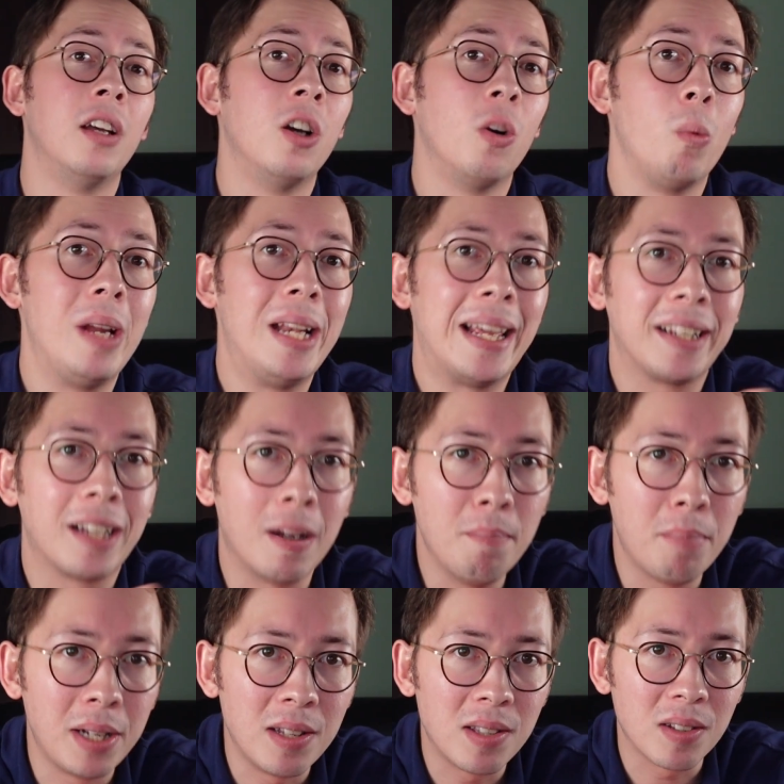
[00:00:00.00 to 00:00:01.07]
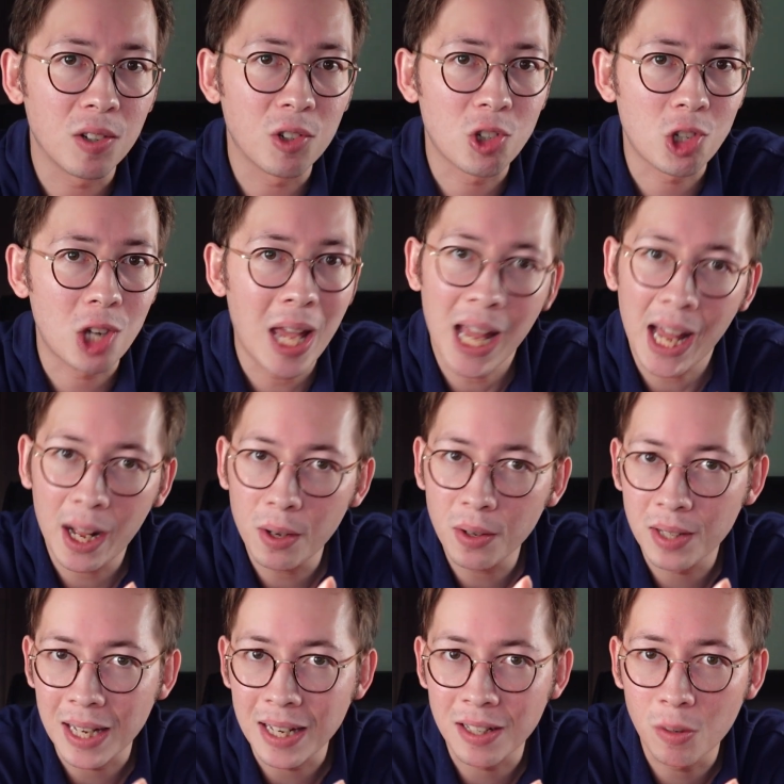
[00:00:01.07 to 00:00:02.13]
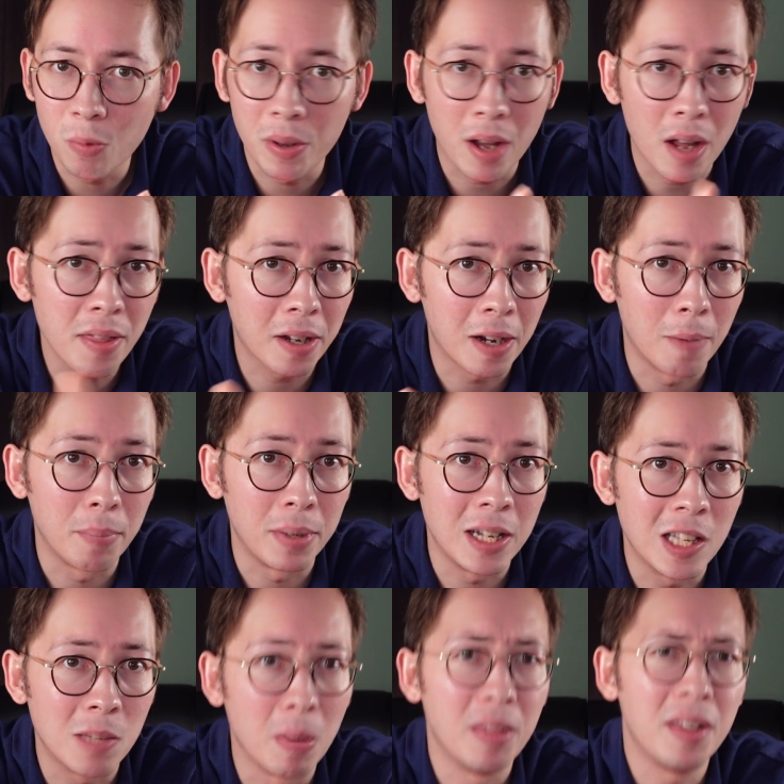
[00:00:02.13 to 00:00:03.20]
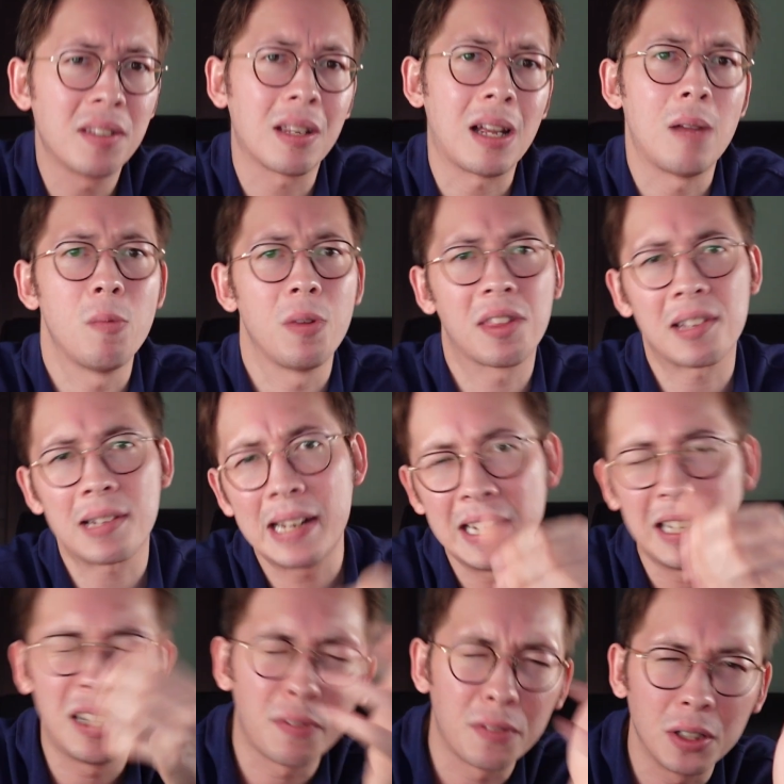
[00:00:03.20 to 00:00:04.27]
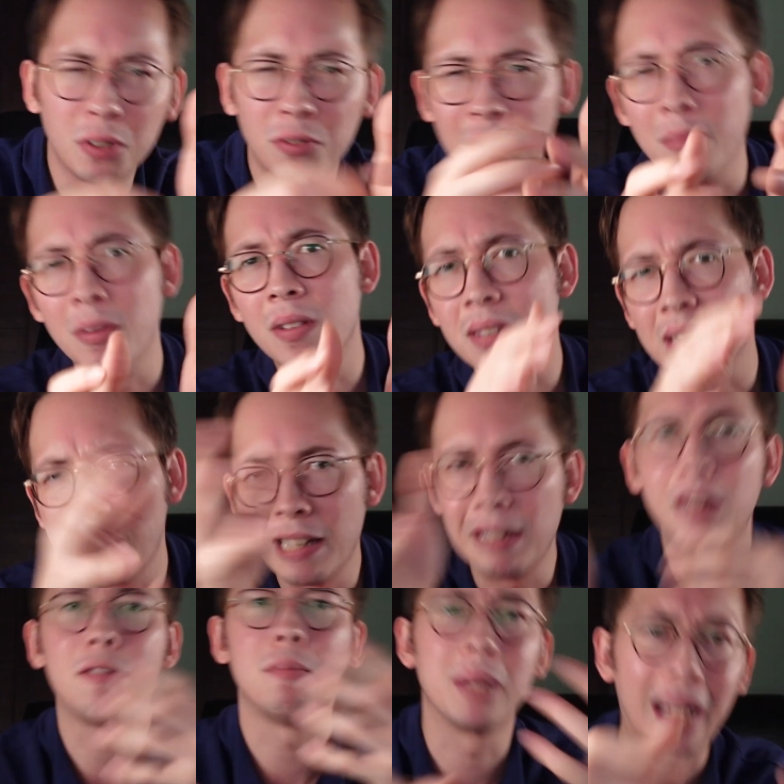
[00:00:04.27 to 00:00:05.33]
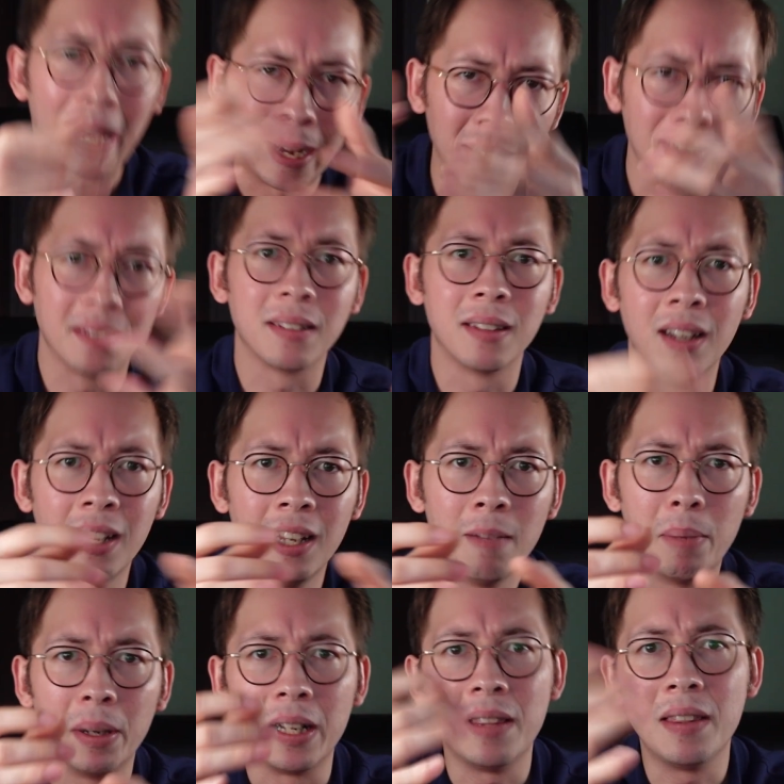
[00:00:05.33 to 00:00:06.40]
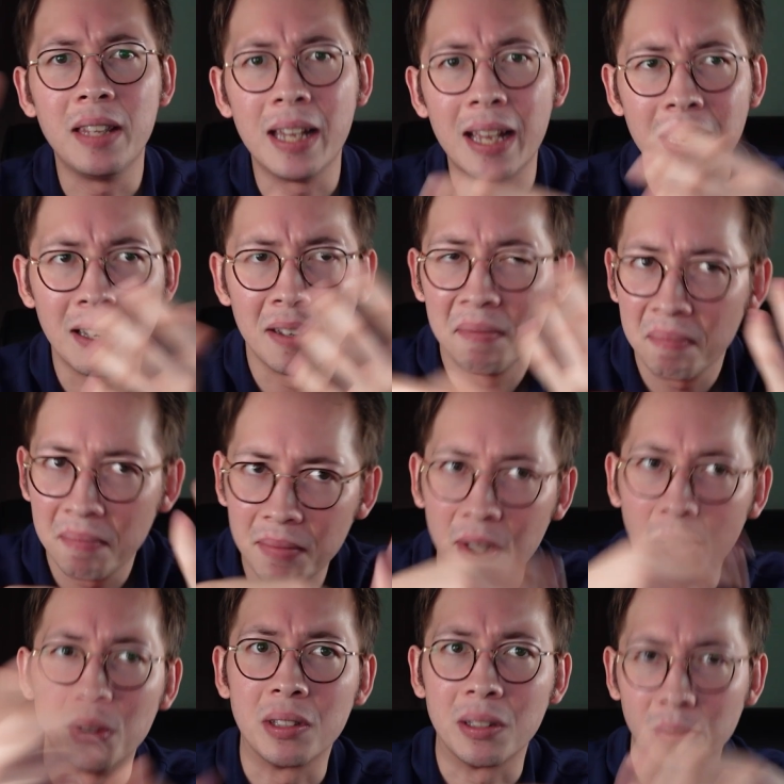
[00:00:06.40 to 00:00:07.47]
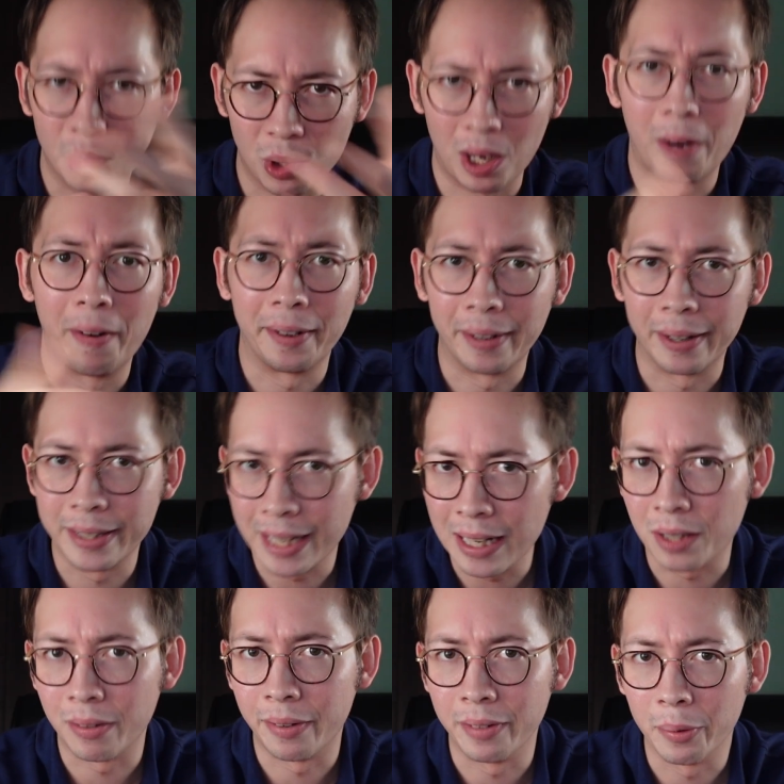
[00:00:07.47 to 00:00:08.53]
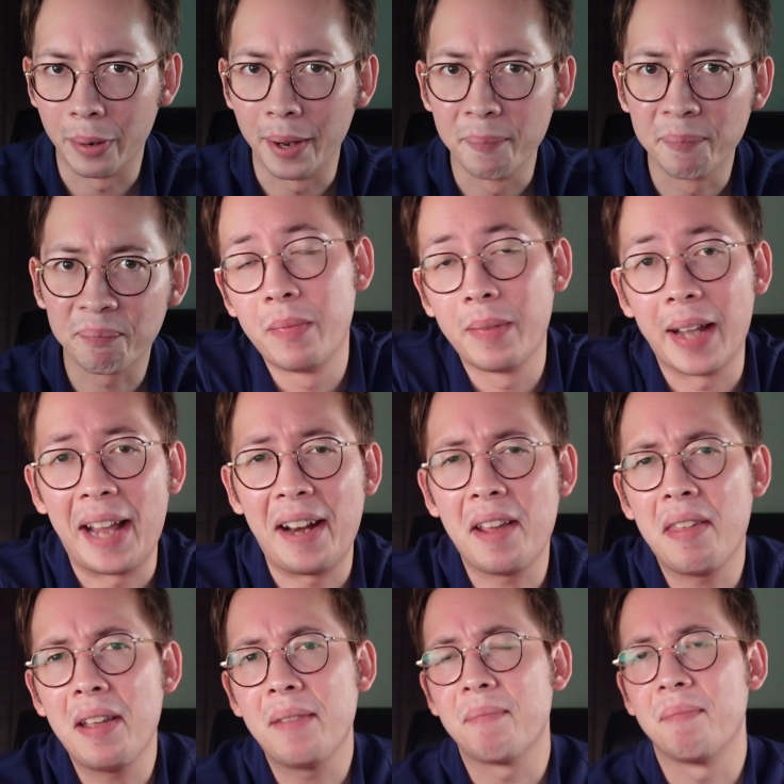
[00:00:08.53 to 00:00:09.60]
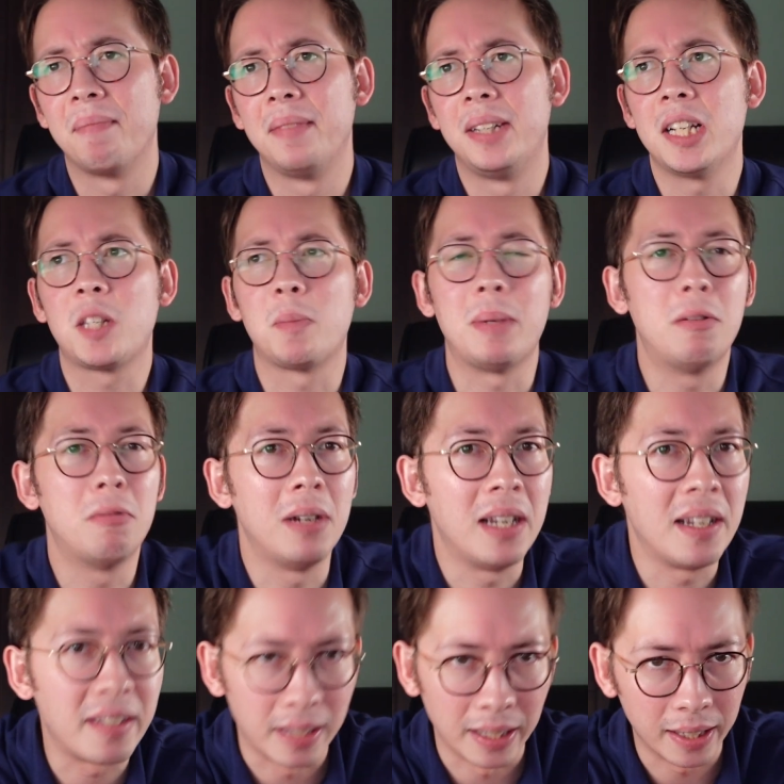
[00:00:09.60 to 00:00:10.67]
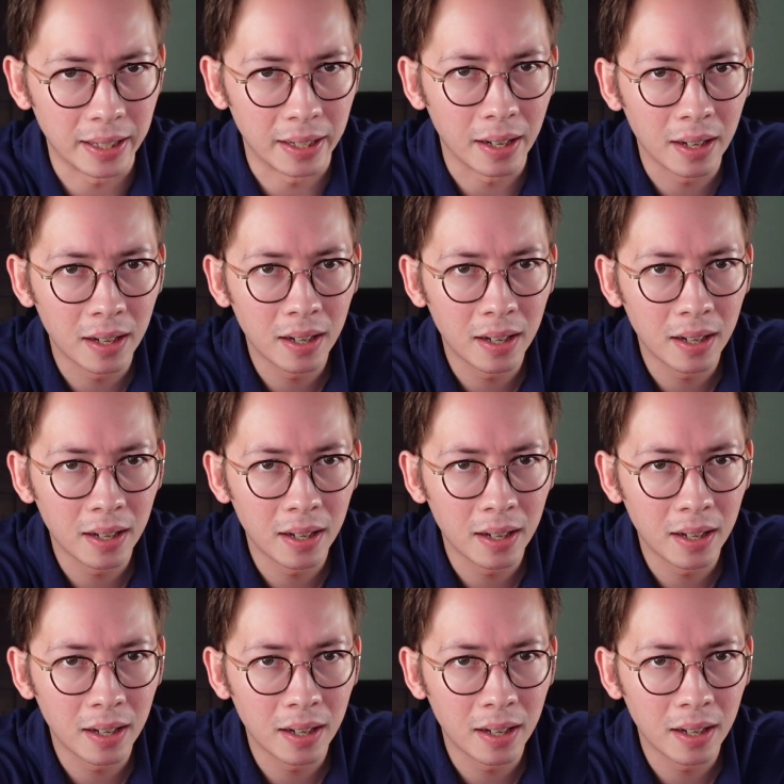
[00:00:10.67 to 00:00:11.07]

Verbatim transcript: we let companies share our data with other companies, but this time with slightly different agreements, slightly different mechanics, but in the end, you know, still sharing our data everywhere. And I think let's be realistic here.